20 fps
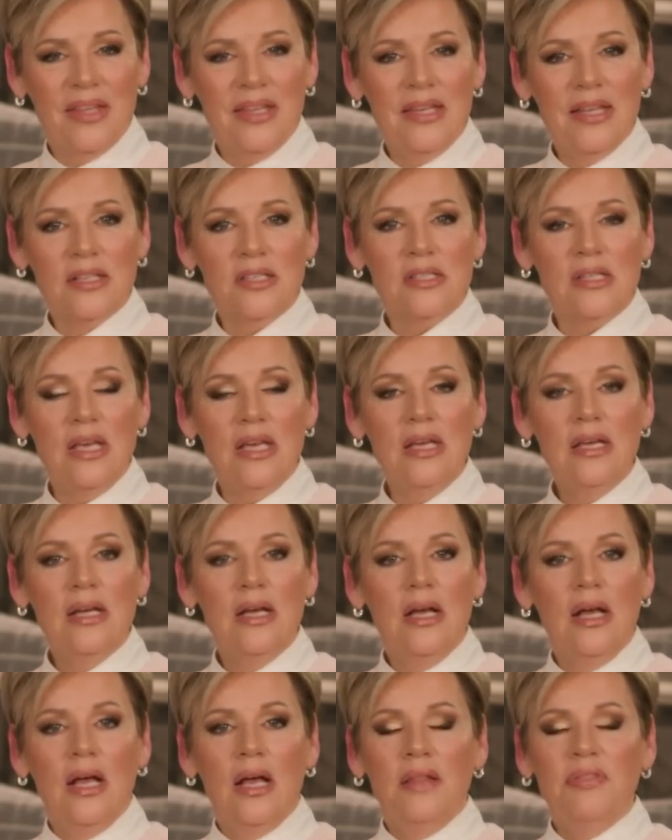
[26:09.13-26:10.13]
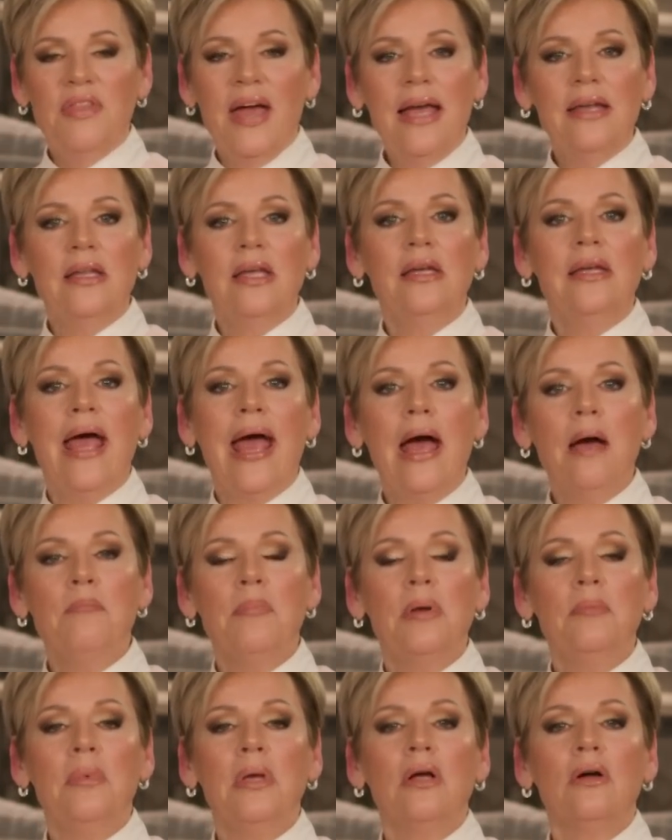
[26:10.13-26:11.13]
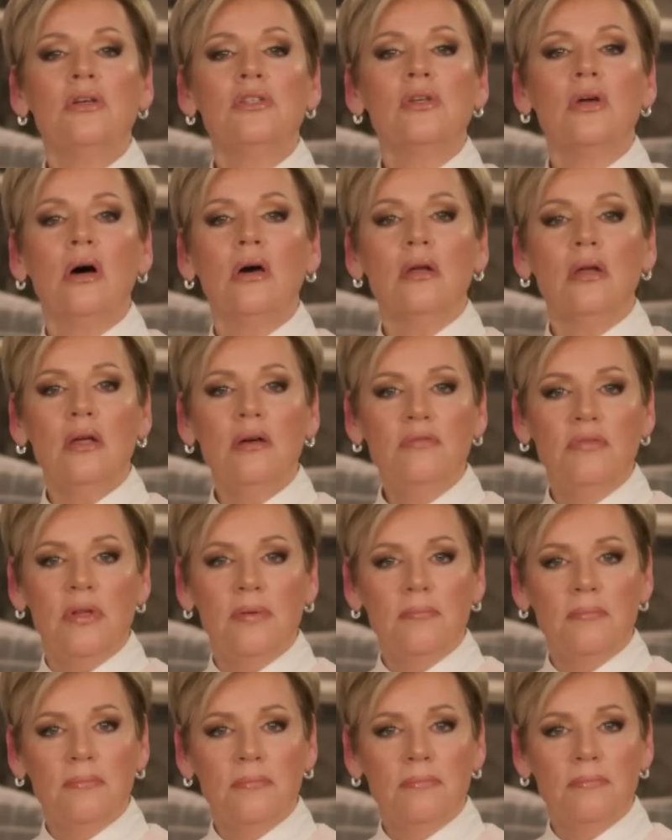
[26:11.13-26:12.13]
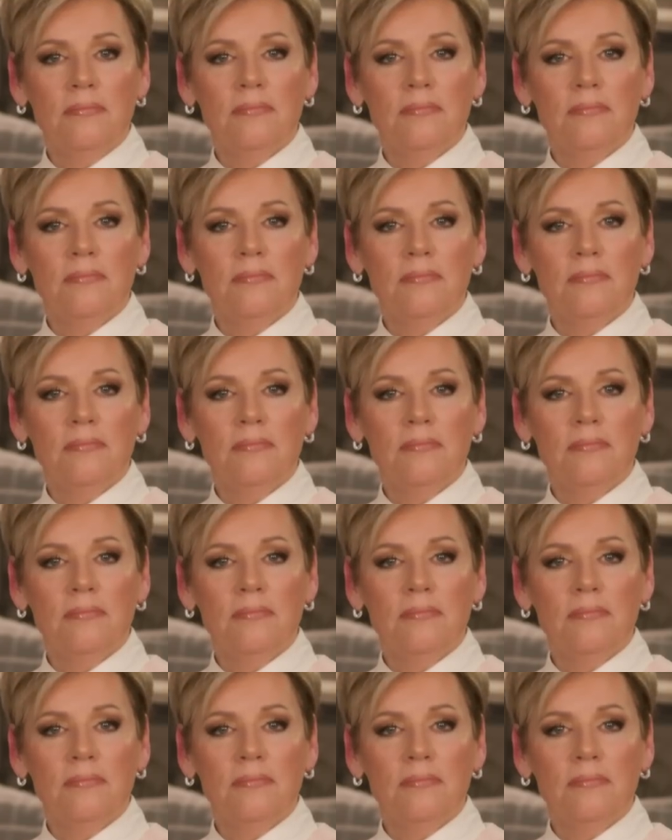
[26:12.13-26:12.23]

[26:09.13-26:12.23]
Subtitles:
Now, see, that didn't happen because God loved him.